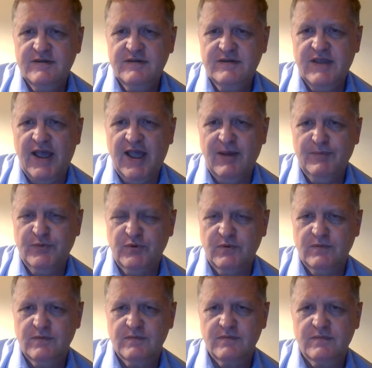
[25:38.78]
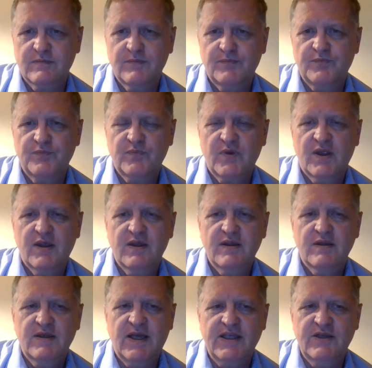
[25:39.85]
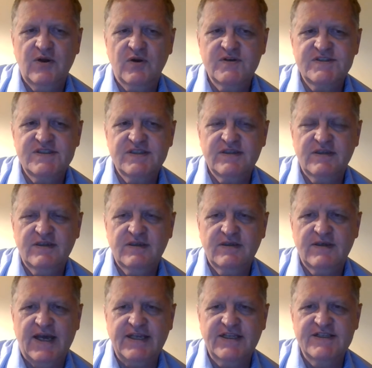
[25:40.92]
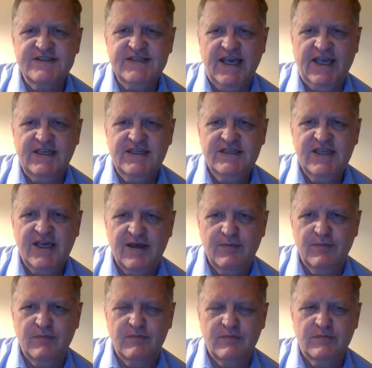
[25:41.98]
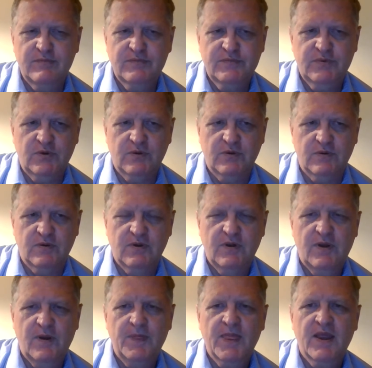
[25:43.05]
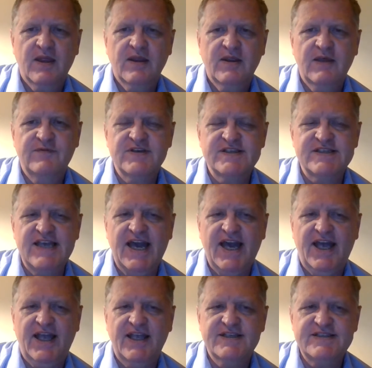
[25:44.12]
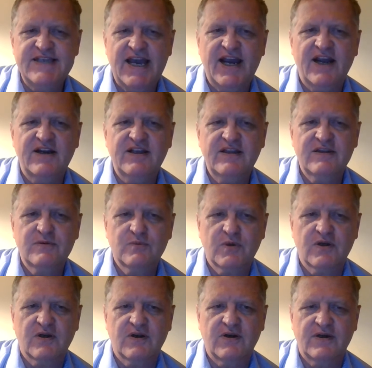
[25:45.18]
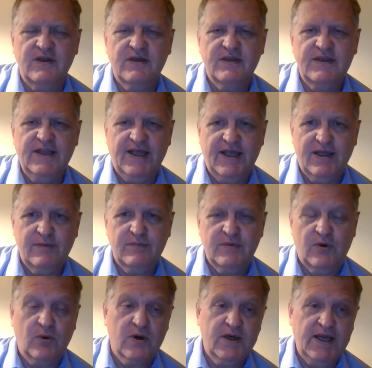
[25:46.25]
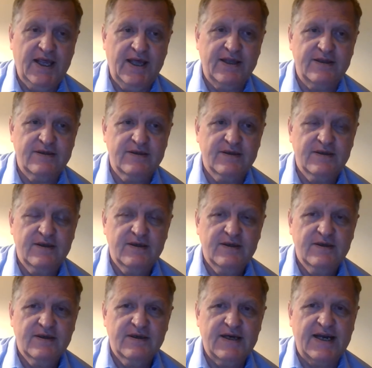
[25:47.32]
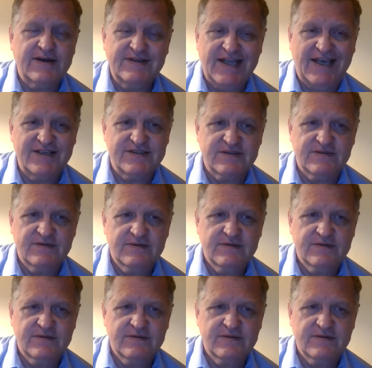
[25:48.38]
tempo. Now you notice I didn't say tempo. If it's not starting the word, an M or an N are nasal.